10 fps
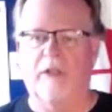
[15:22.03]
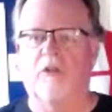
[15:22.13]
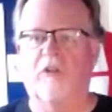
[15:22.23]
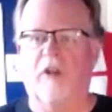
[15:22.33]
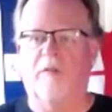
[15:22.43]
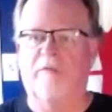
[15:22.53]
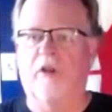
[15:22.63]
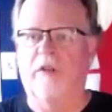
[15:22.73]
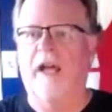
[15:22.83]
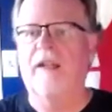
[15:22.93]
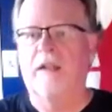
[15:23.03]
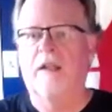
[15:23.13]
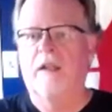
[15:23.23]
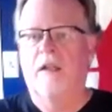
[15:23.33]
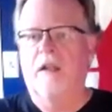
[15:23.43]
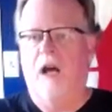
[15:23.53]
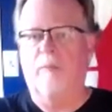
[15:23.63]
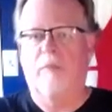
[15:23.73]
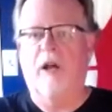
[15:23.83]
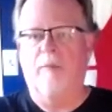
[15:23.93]
You should start feeling that
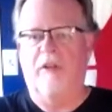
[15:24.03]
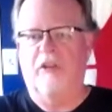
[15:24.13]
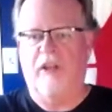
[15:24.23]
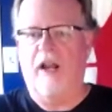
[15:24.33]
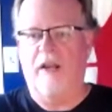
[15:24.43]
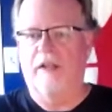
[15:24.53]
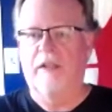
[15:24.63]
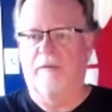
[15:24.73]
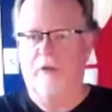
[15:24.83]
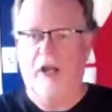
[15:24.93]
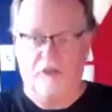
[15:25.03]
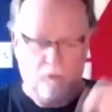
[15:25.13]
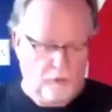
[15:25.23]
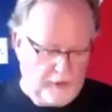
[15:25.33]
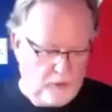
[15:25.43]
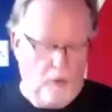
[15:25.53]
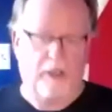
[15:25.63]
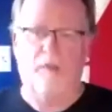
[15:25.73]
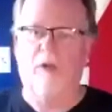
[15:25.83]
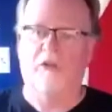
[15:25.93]
up in this area if you're actually really
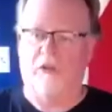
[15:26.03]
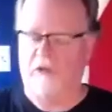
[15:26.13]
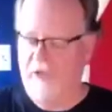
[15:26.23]
working the muscles